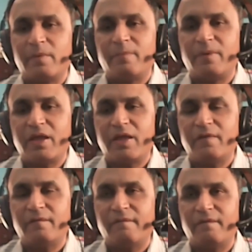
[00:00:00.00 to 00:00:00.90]

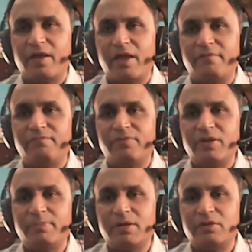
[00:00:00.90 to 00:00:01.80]
where
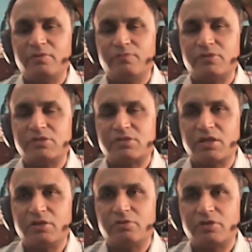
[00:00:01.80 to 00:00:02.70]
everybody is
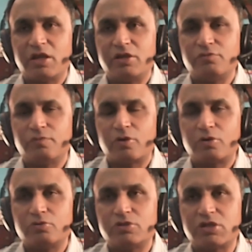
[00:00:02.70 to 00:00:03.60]
trying to tell you what
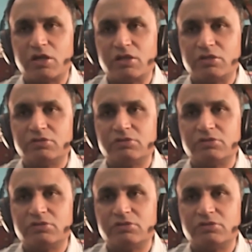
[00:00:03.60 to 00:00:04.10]
to study.